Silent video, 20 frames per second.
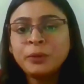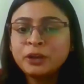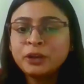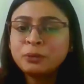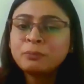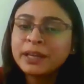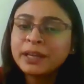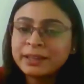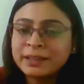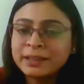
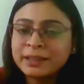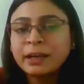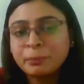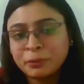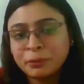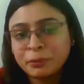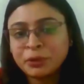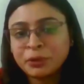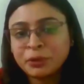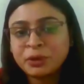way to bring the
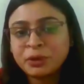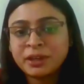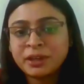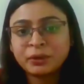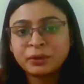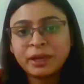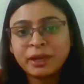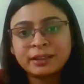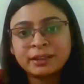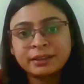community
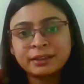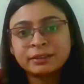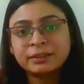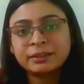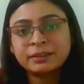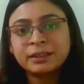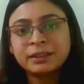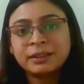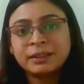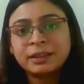together.
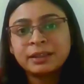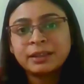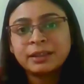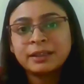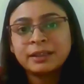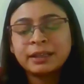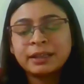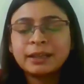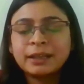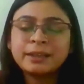
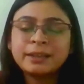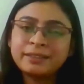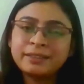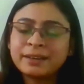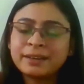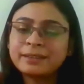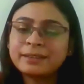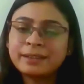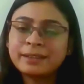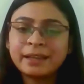Yeah,
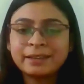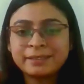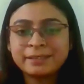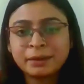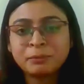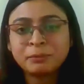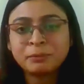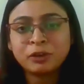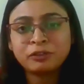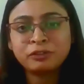these are like
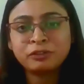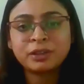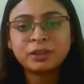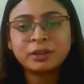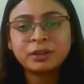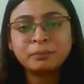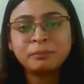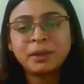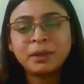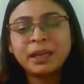some of
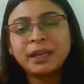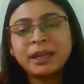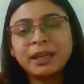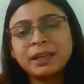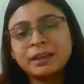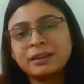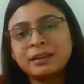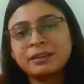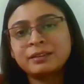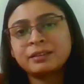the
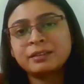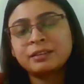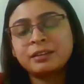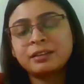main